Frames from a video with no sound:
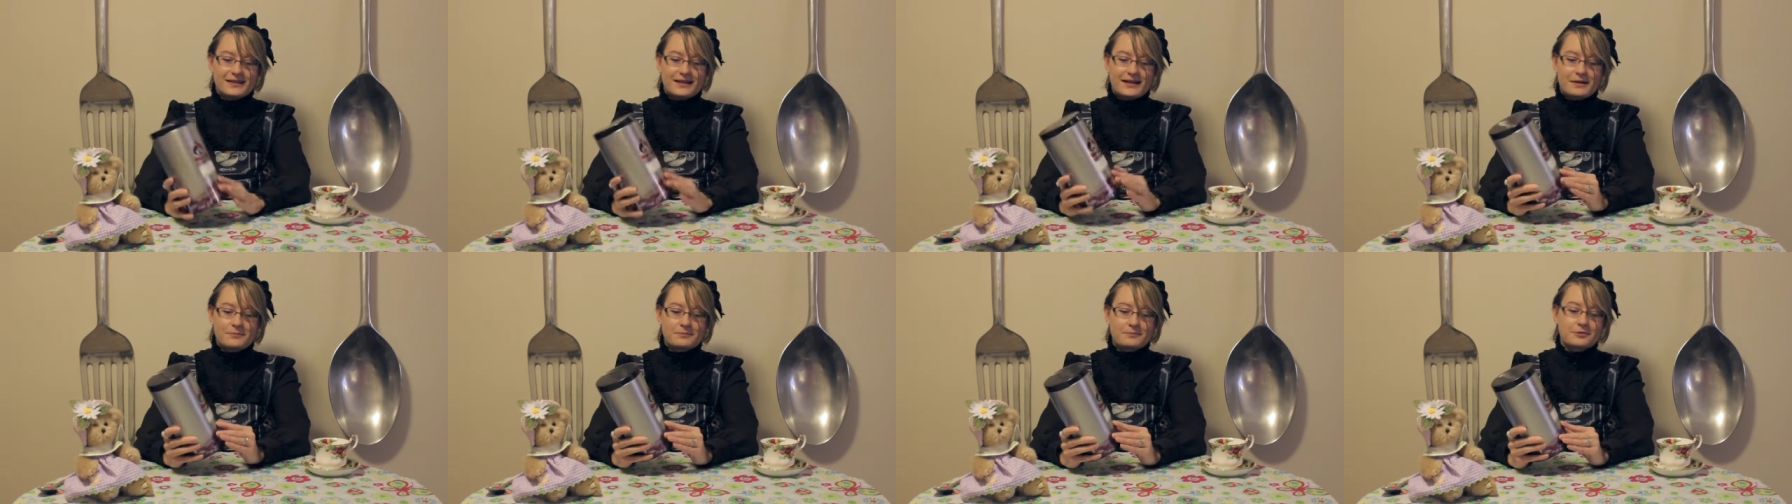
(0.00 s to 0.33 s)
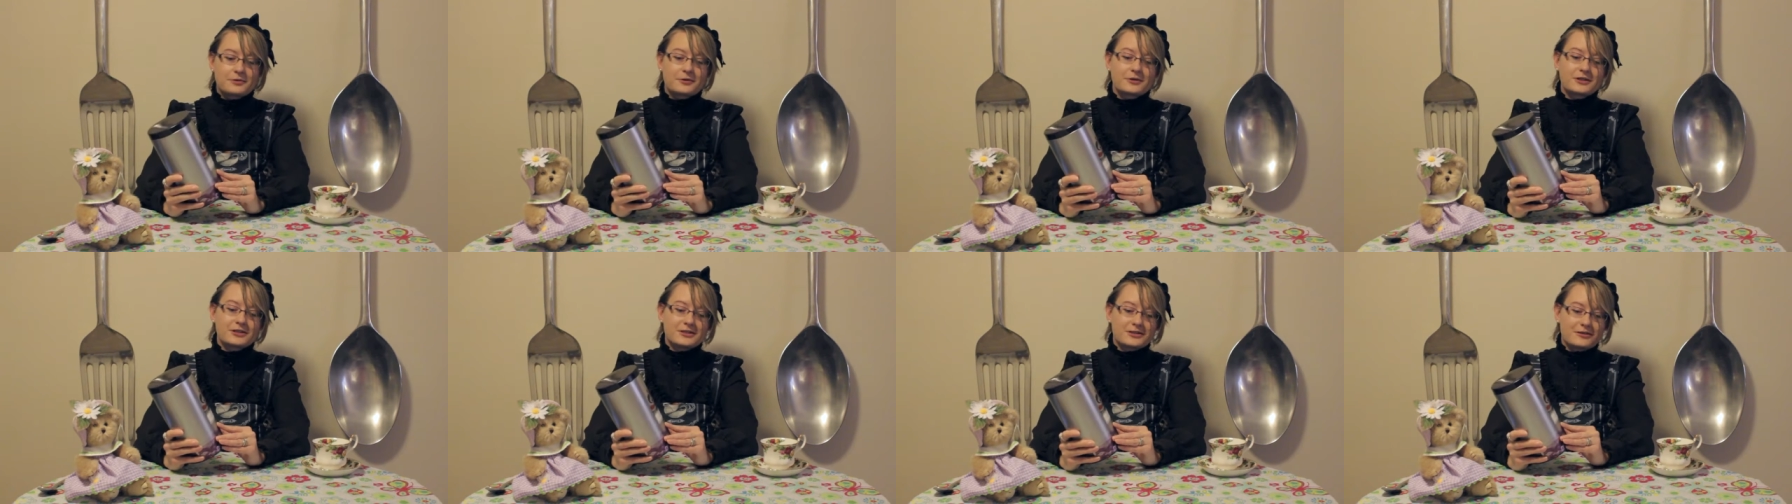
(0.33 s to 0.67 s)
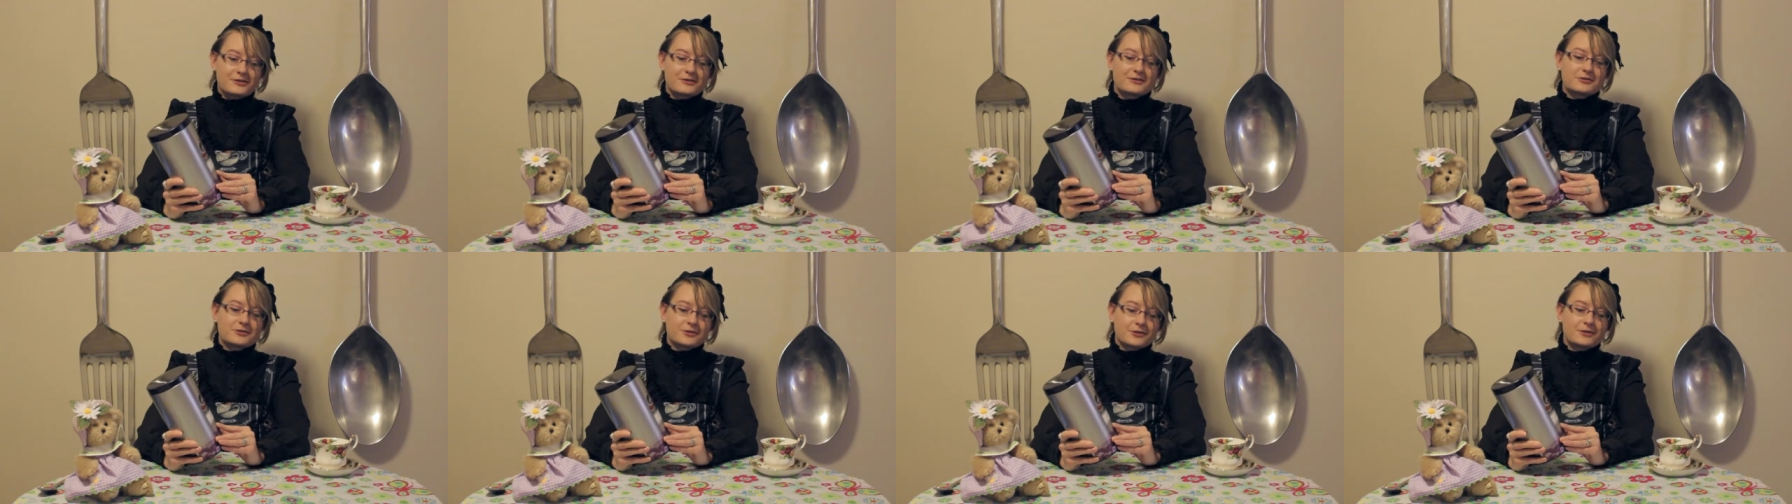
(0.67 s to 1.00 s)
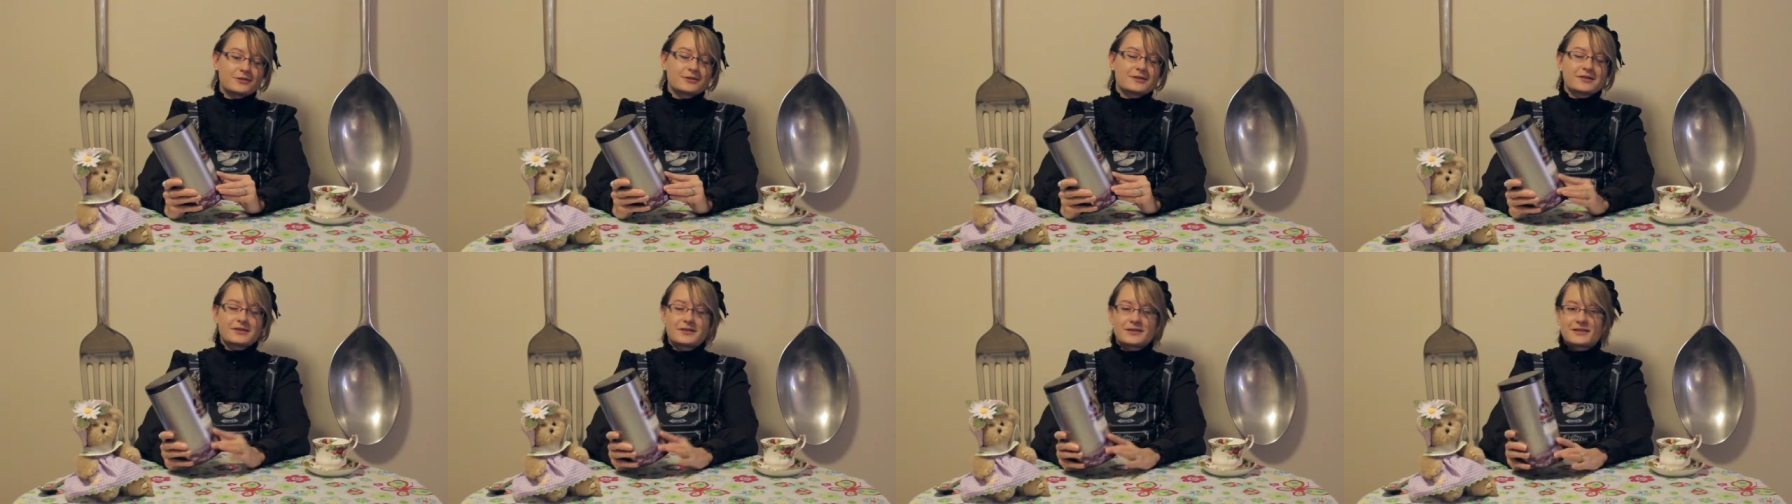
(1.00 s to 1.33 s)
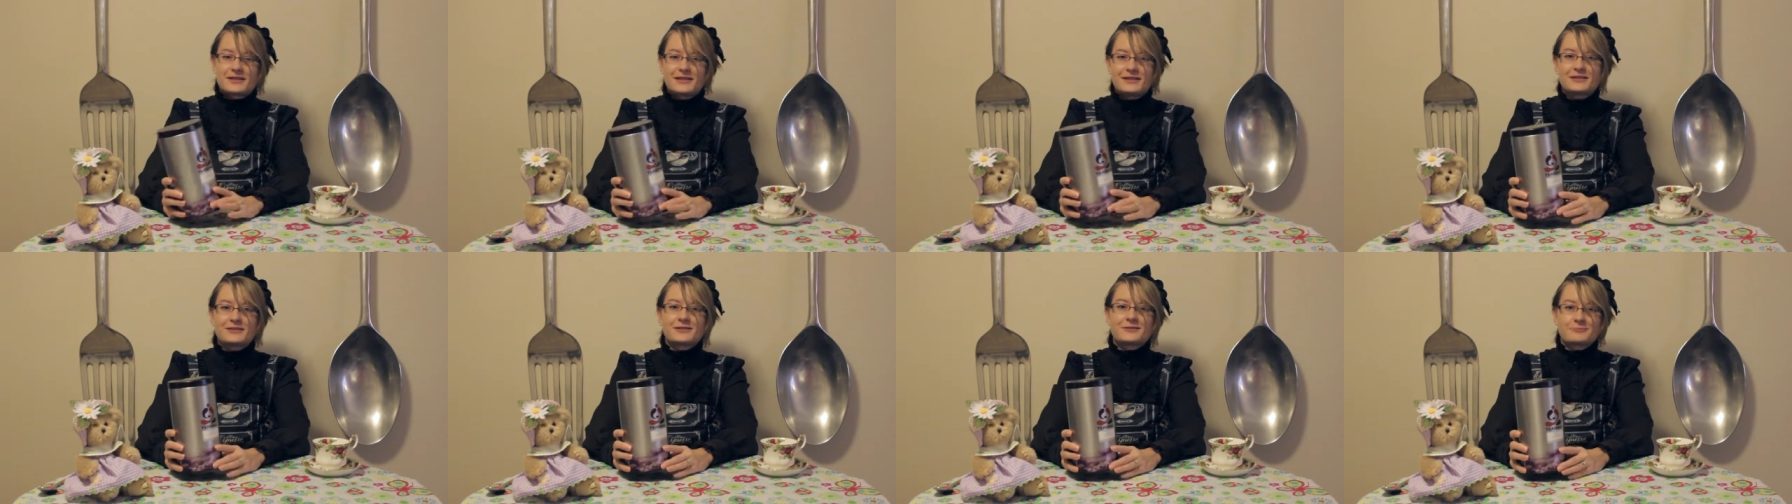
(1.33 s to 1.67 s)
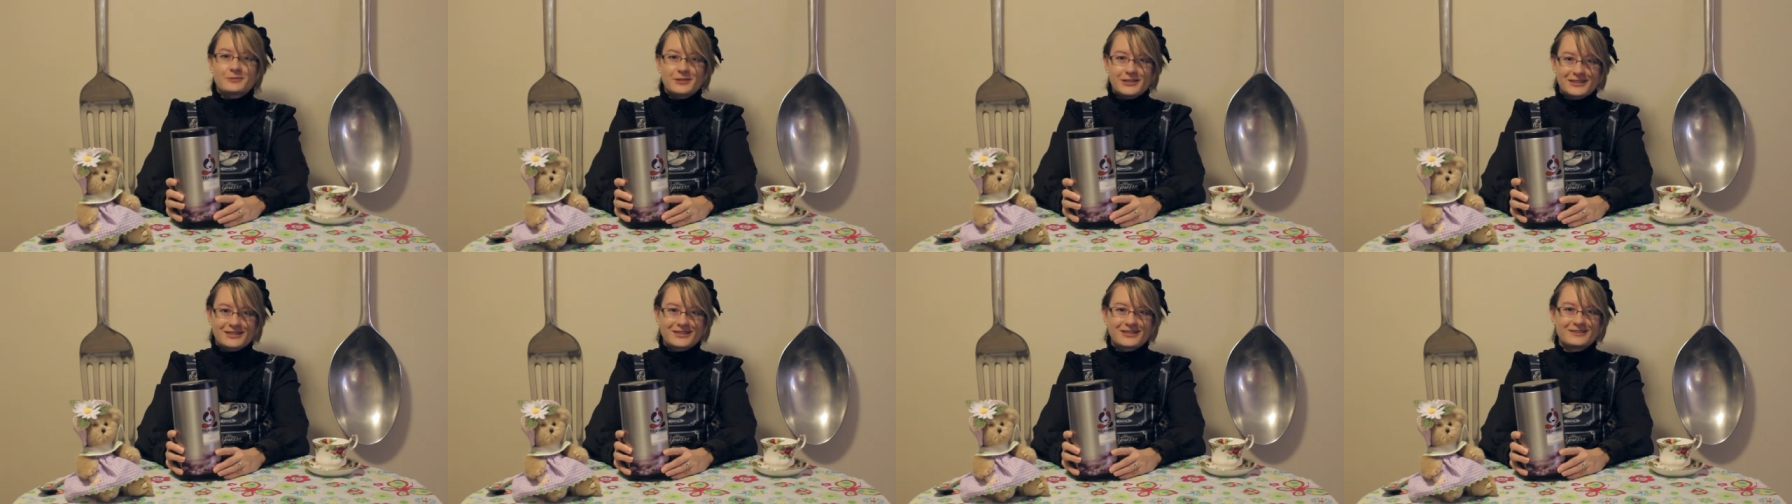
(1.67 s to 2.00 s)
I'm pretty darn sure it's going to taste
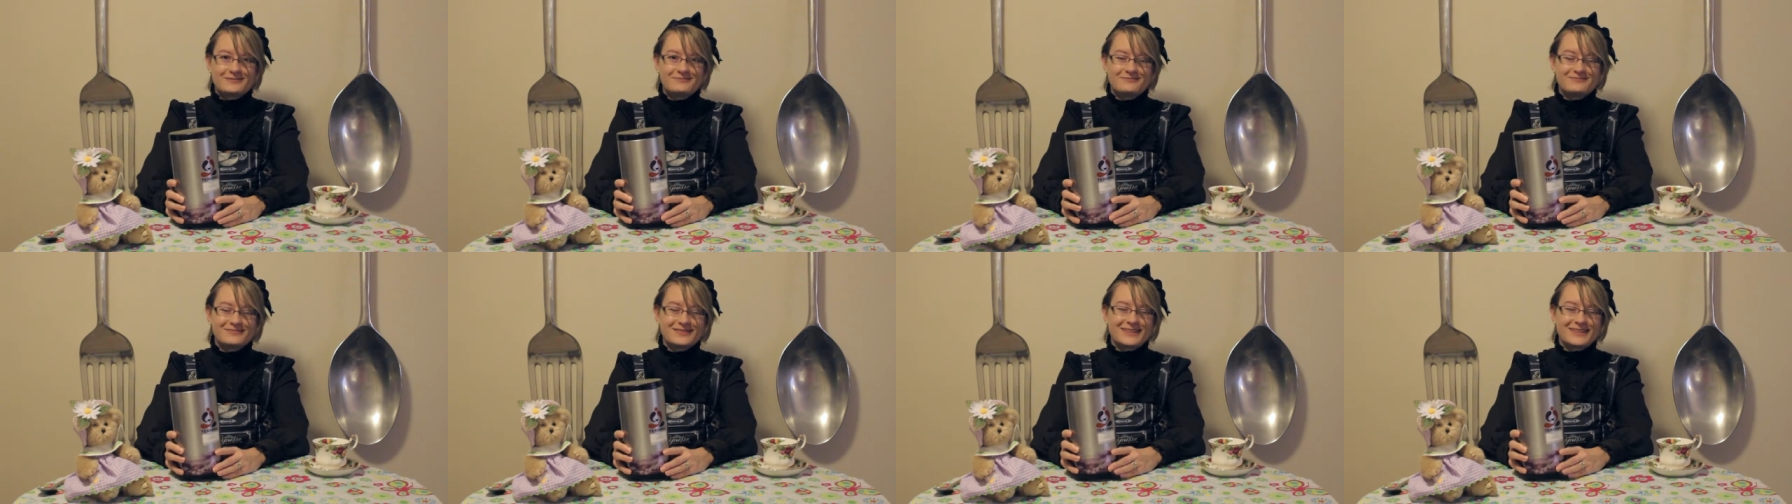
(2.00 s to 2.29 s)
sweet.